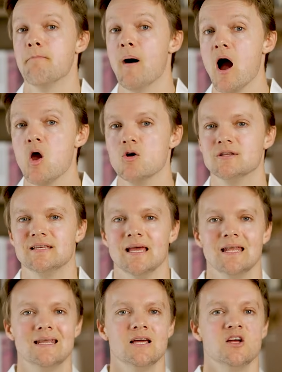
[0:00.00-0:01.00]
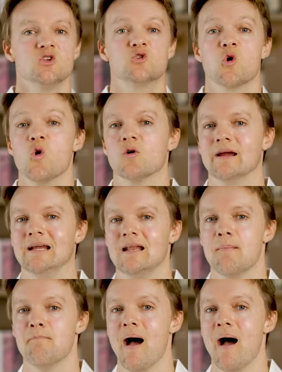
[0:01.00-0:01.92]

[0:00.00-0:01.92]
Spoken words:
biotin, taurine,